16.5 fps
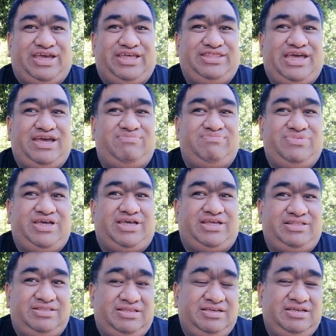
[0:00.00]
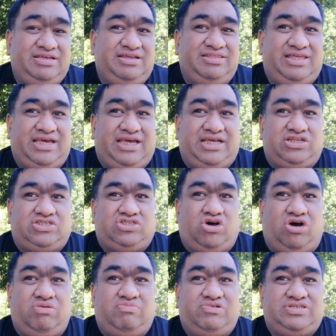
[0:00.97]
And that meant that
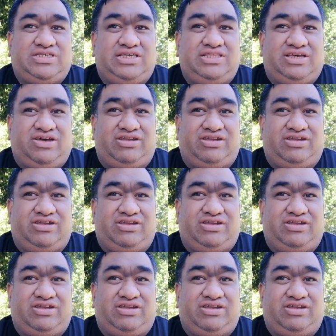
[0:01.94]
Tom was either